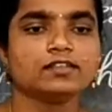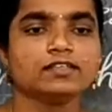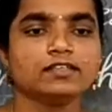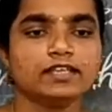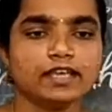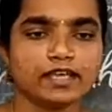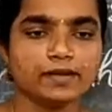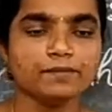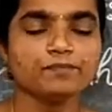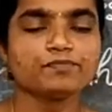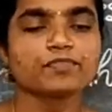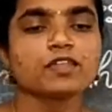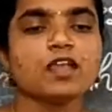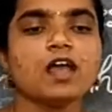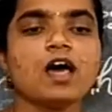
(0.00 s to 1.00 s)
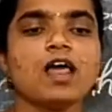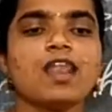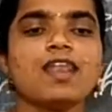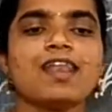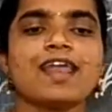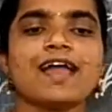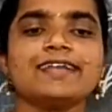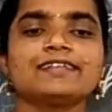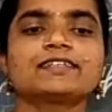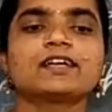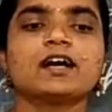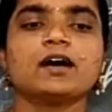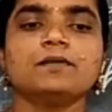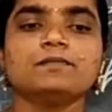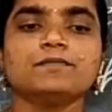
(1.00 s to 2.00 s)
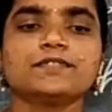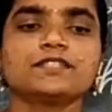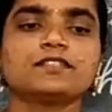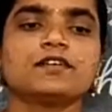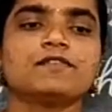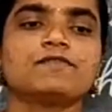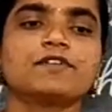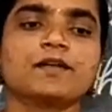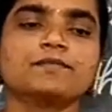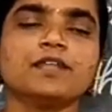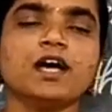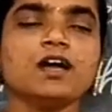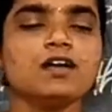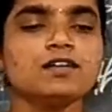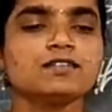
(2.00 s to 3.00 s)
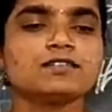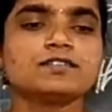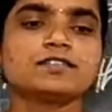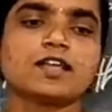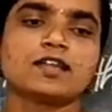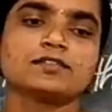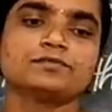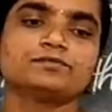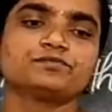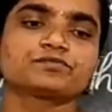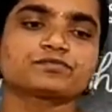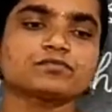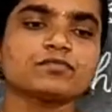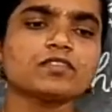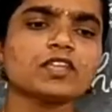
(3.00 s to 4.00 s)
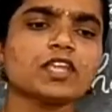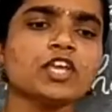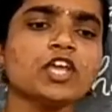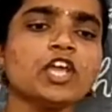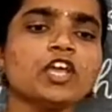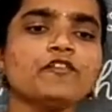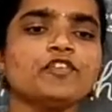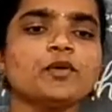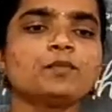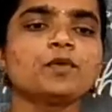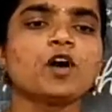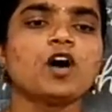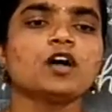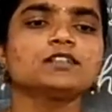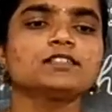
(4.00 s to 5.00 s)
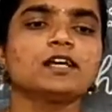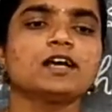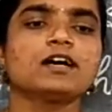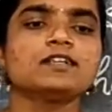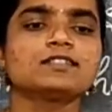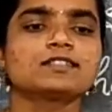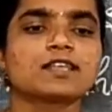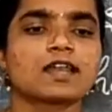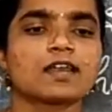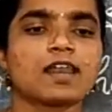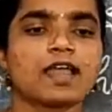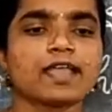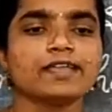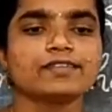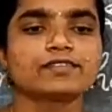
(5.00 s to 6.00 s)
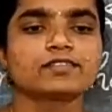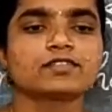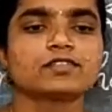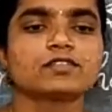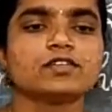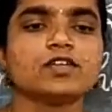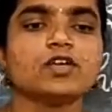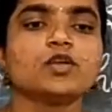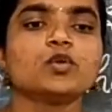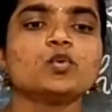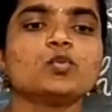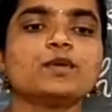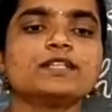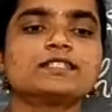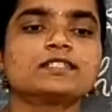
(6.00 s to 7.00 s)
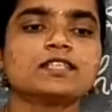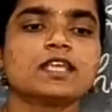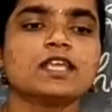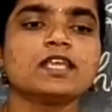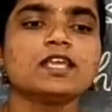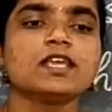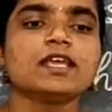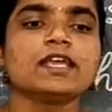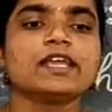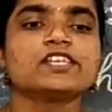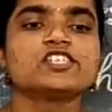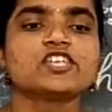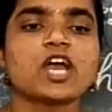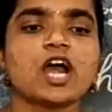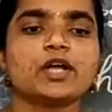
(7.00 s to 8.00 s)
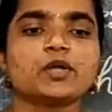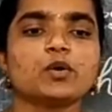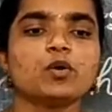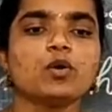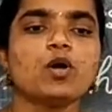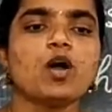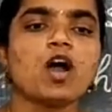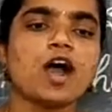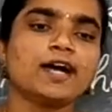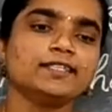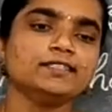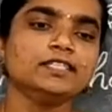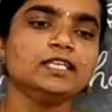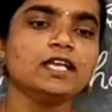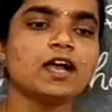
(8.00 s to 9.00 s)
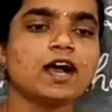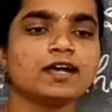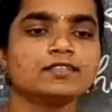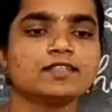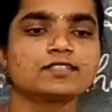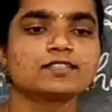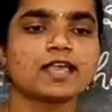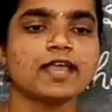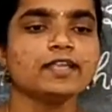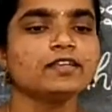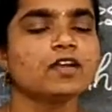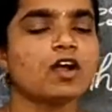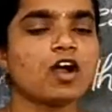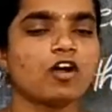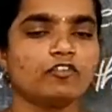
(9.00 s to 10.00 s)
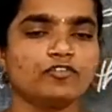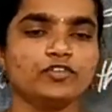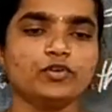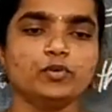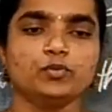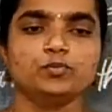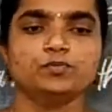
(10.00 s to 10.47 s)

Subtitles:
Day, light comes from the sun. If you block the sunlight, you will see a shadow on the other side of you.